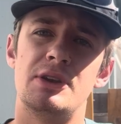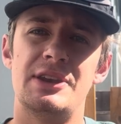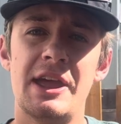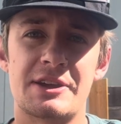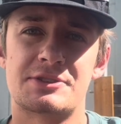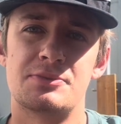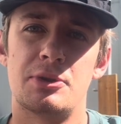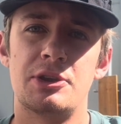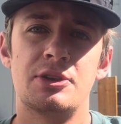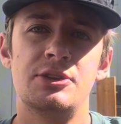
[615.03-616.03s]
Next,
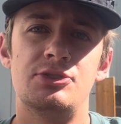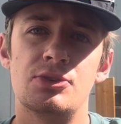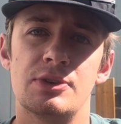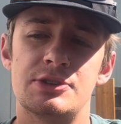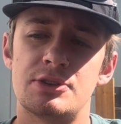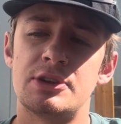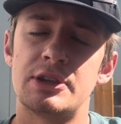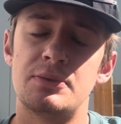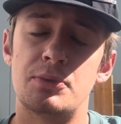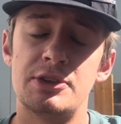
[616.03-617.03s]
what you're going to do is
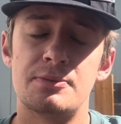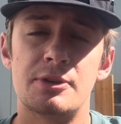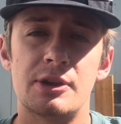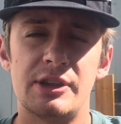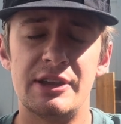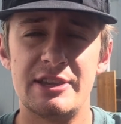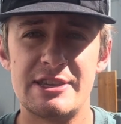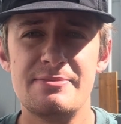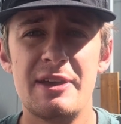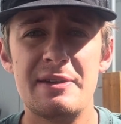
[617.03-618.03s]
when an
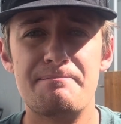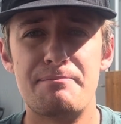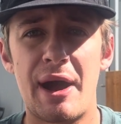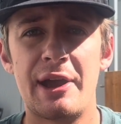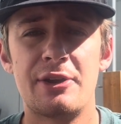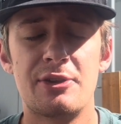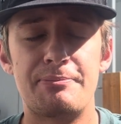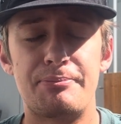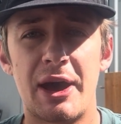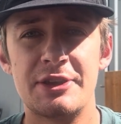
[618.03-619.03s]
eBay buyer
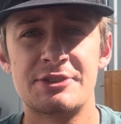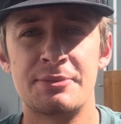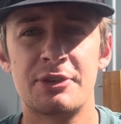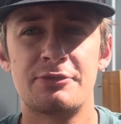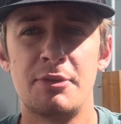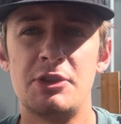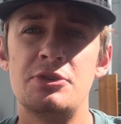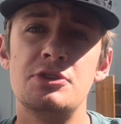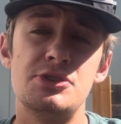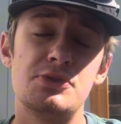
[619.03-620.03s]
buys something from
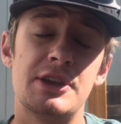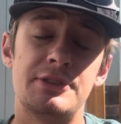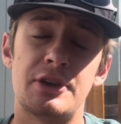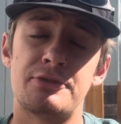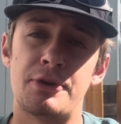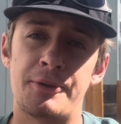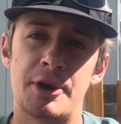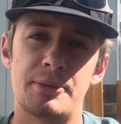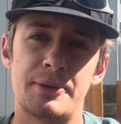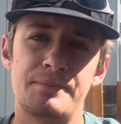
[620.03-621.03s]
you, you get their phone
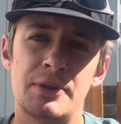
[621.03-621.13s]
number.